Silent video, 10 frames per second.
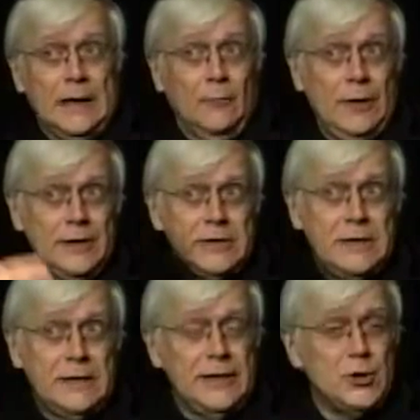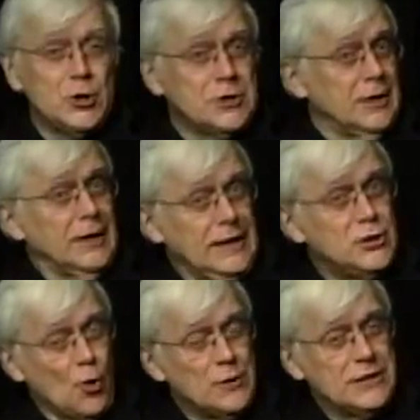We can see the dishes
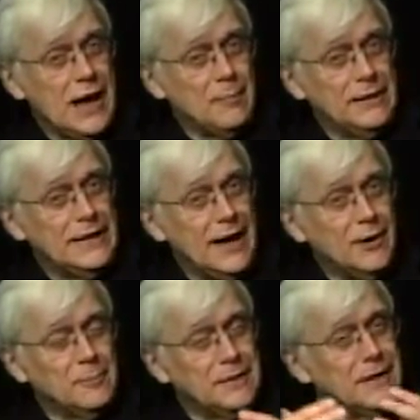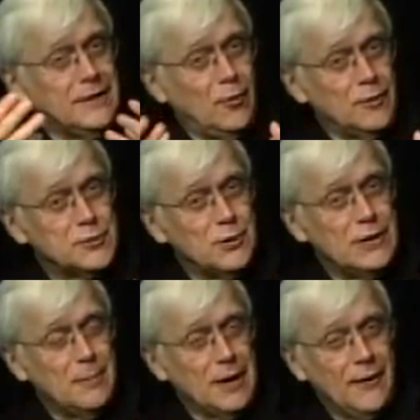he's always gobbling down, but then also
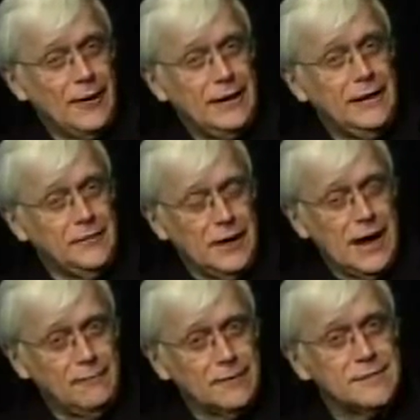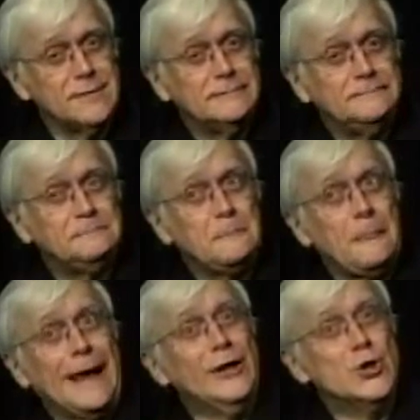Camilleri in the novels
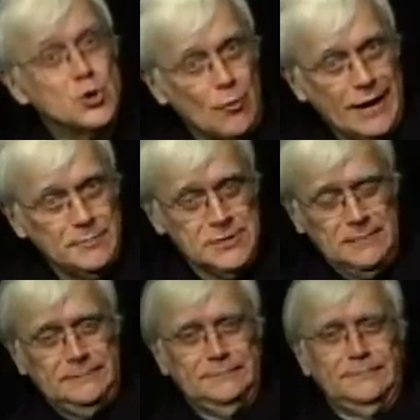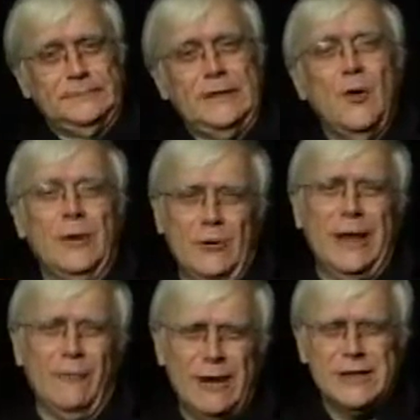describes them. No, we don't
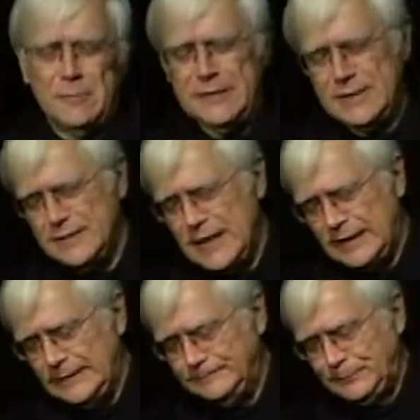get recipes exactly.